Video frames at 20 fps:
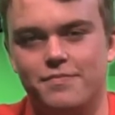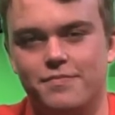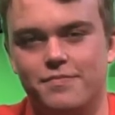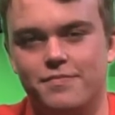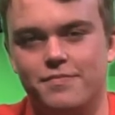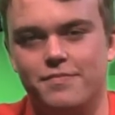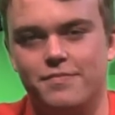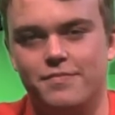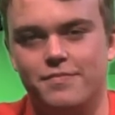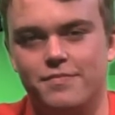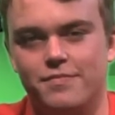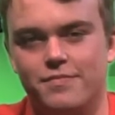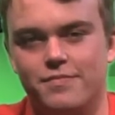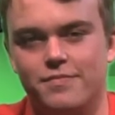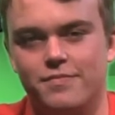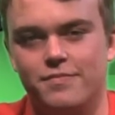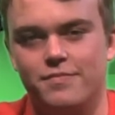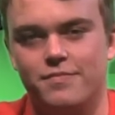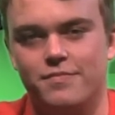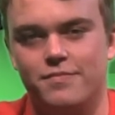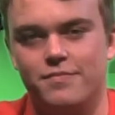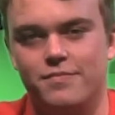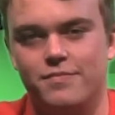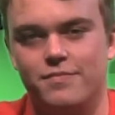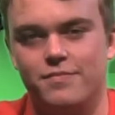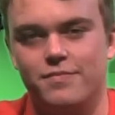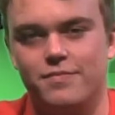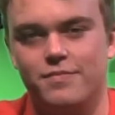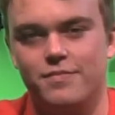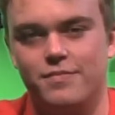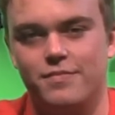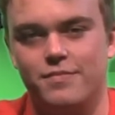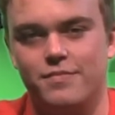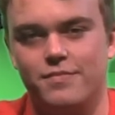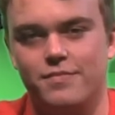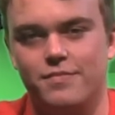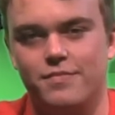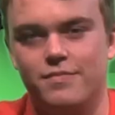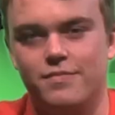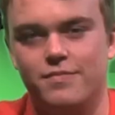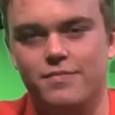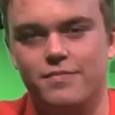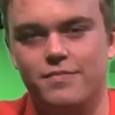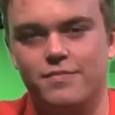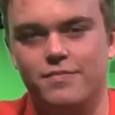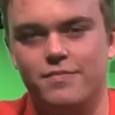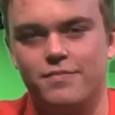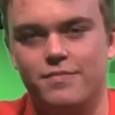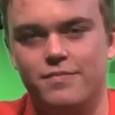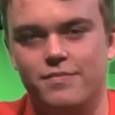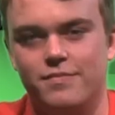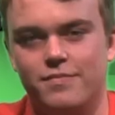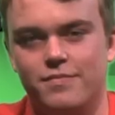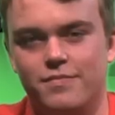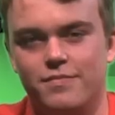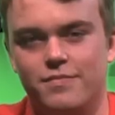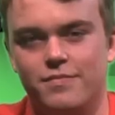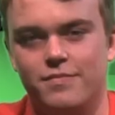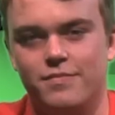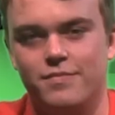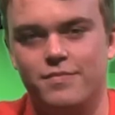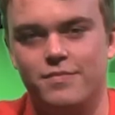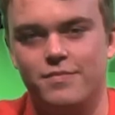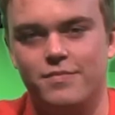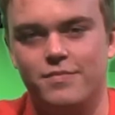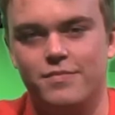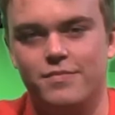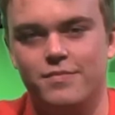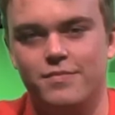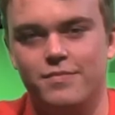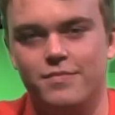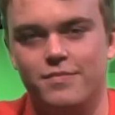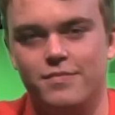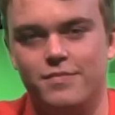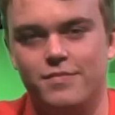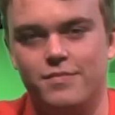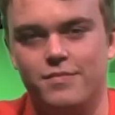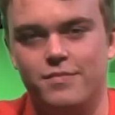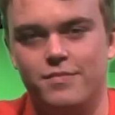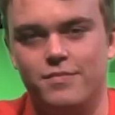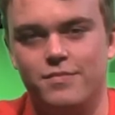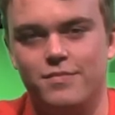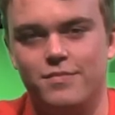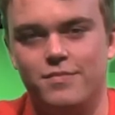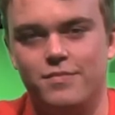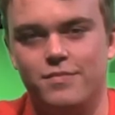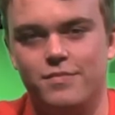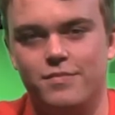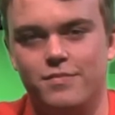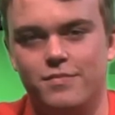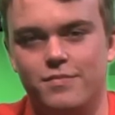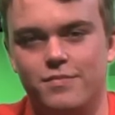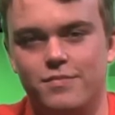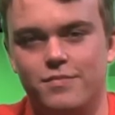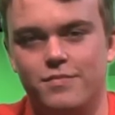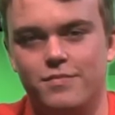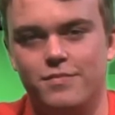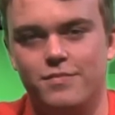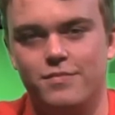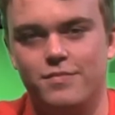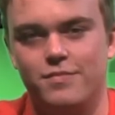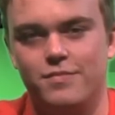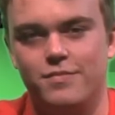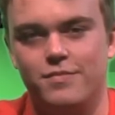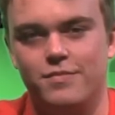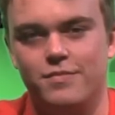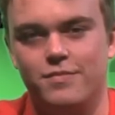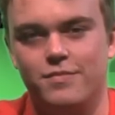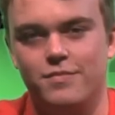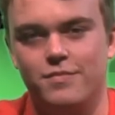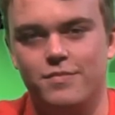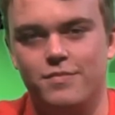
No words are spoken by the person on screen.